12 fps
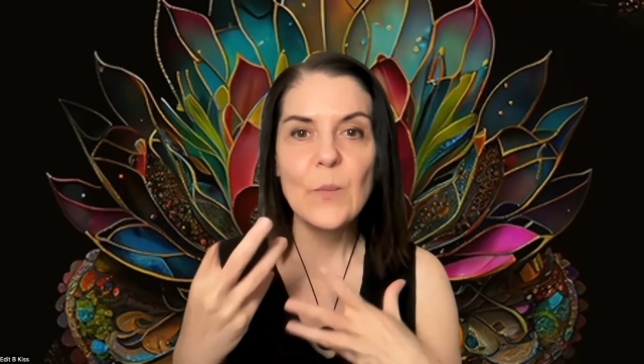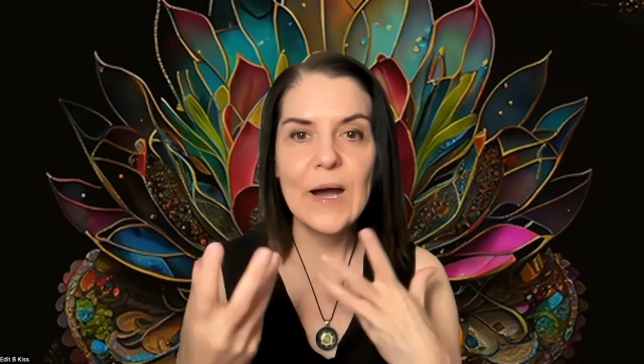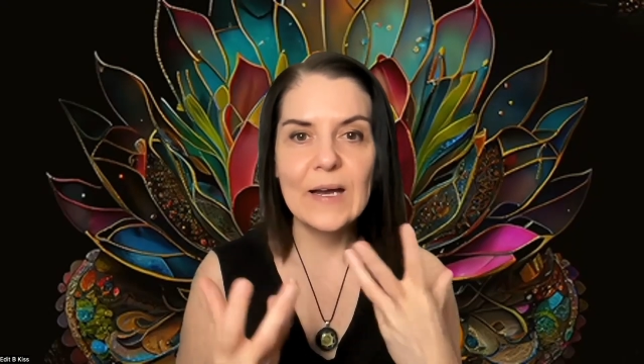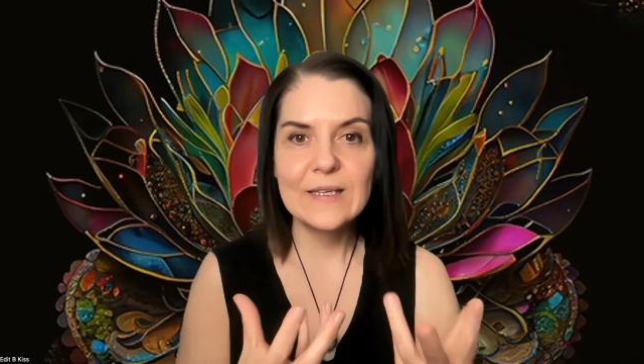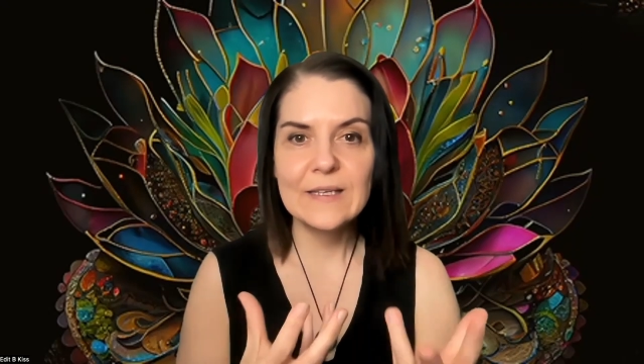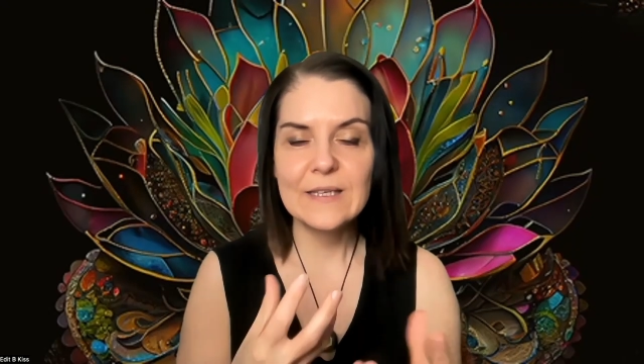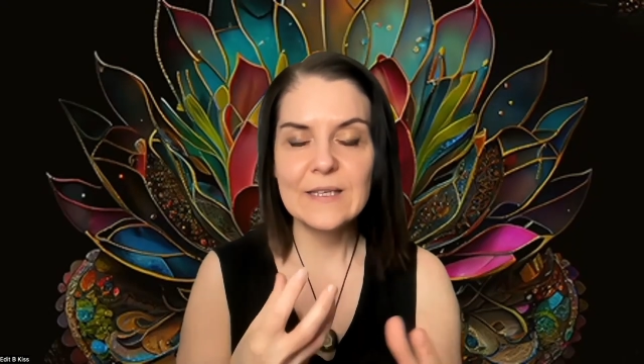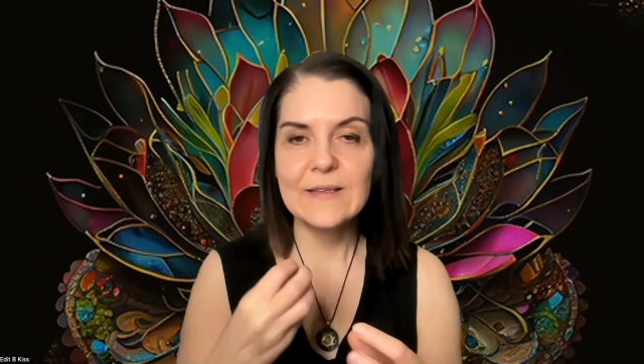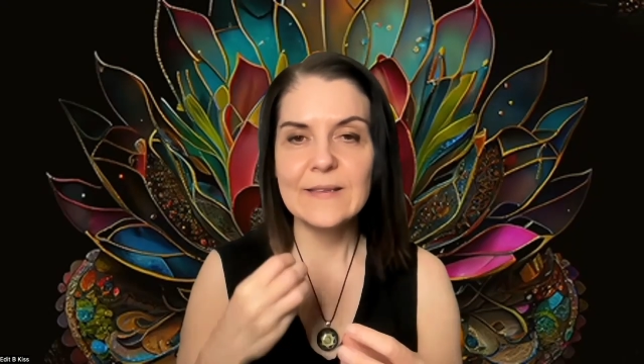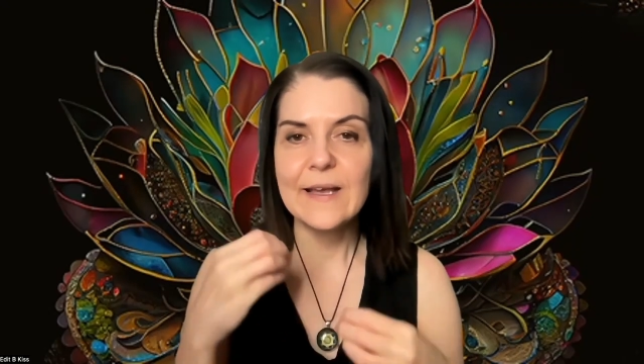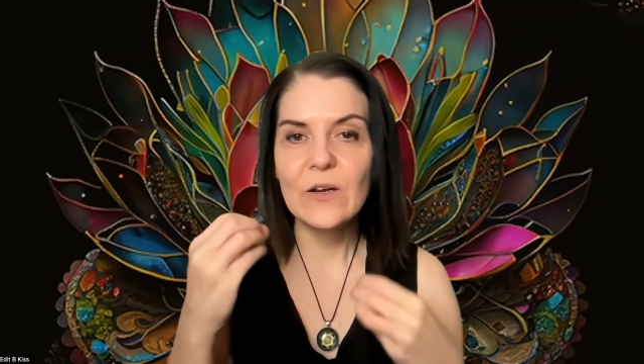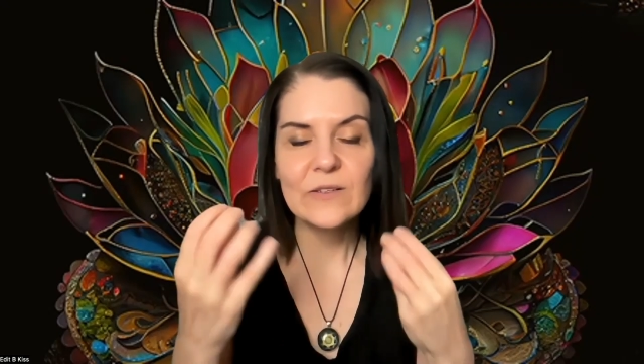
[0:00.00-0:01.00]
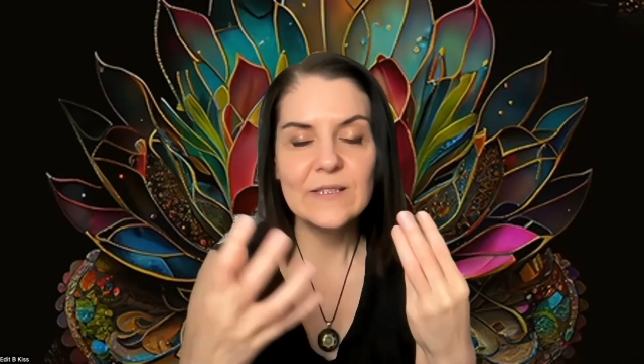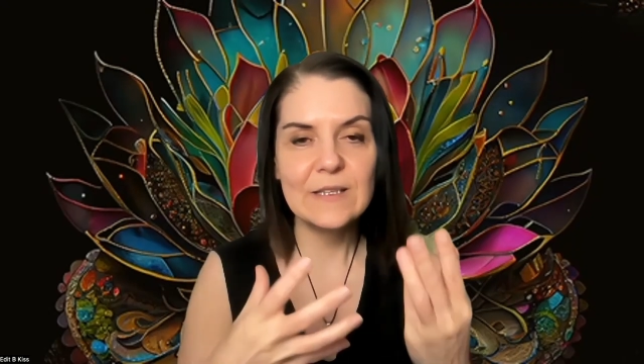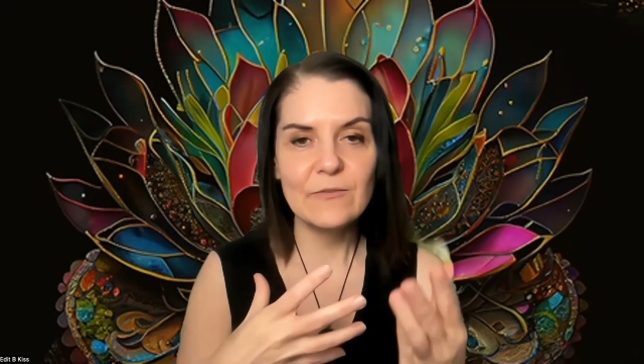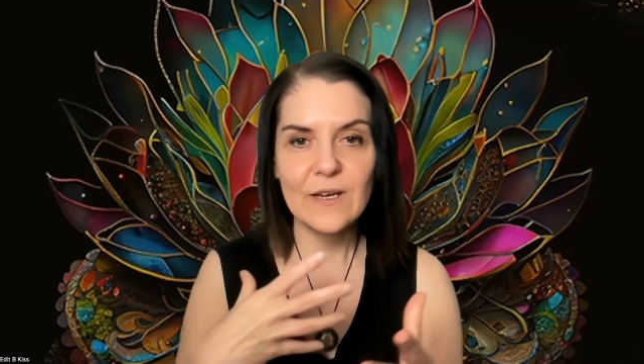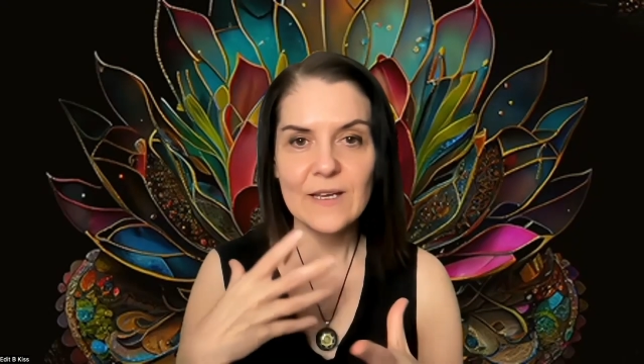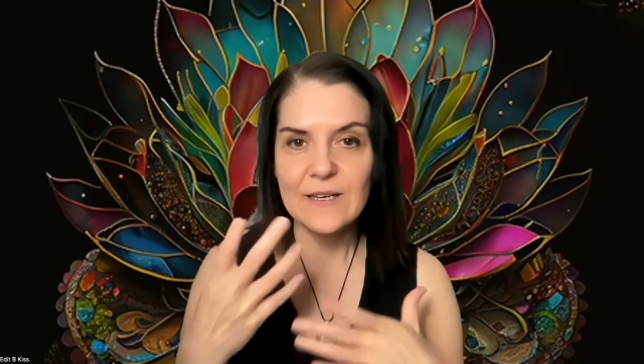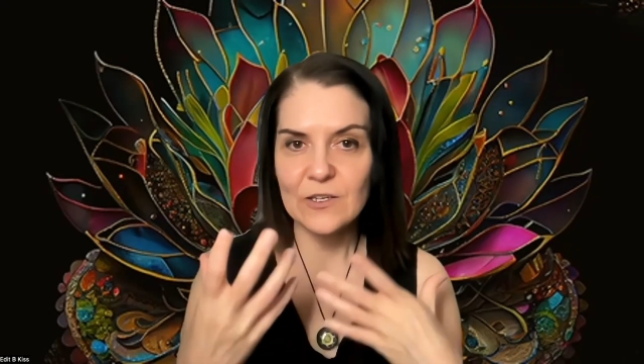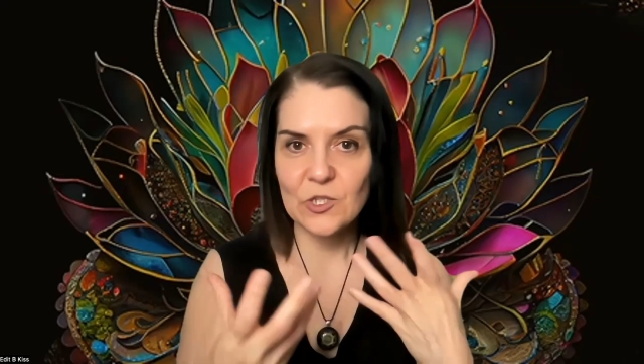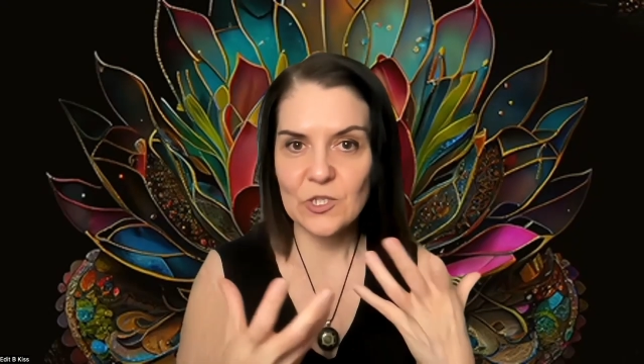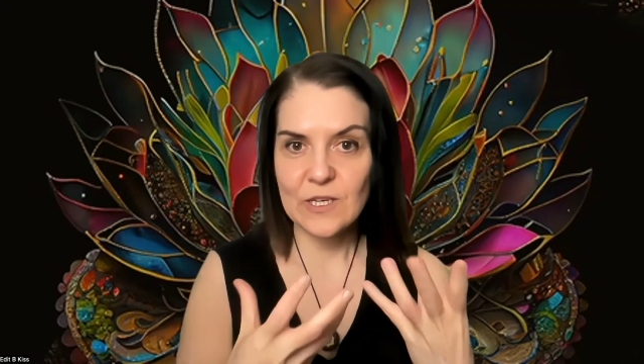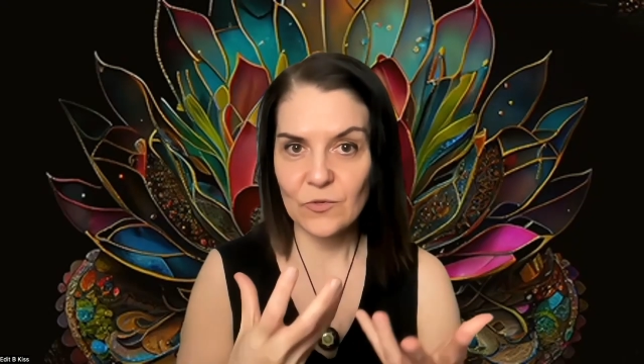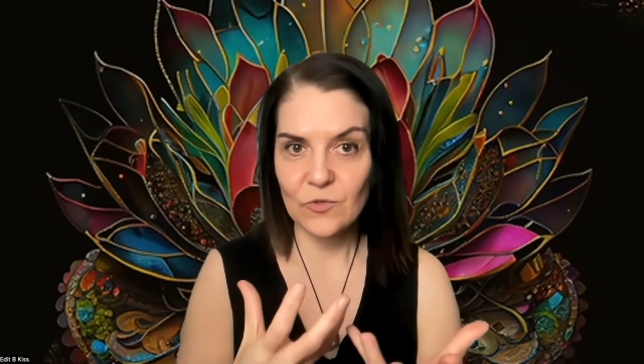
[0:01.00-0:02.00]
panicking negative
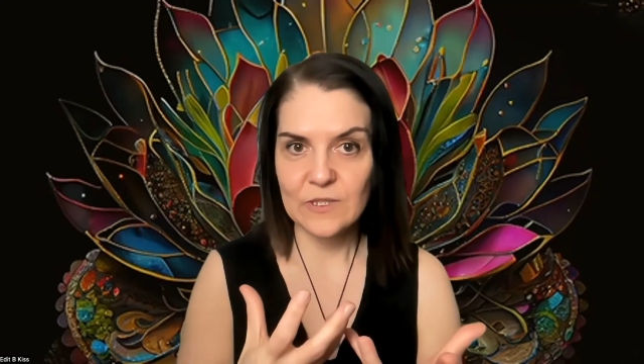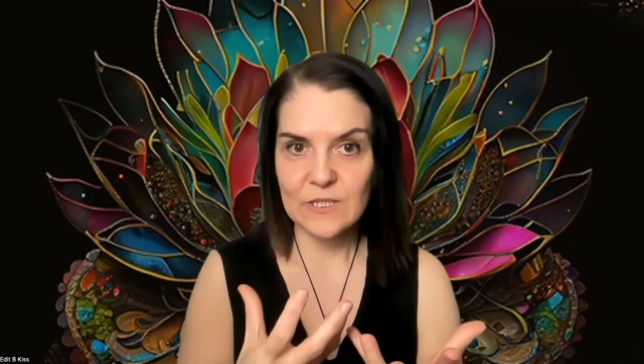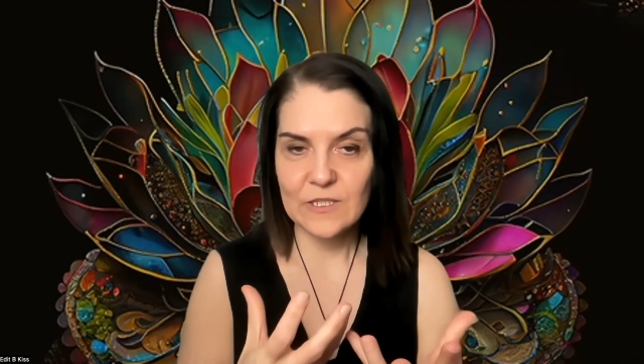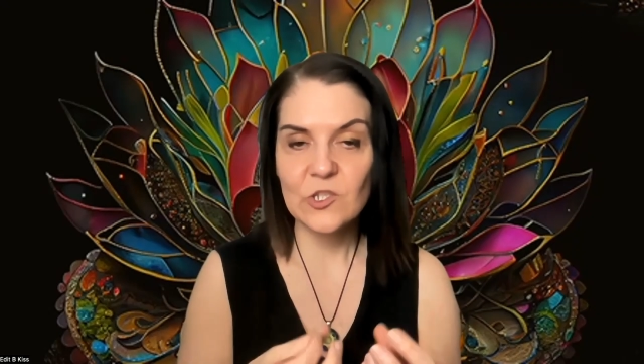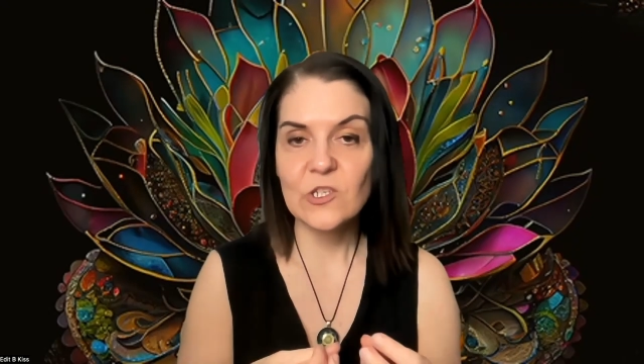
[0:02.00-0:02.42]
energy around it,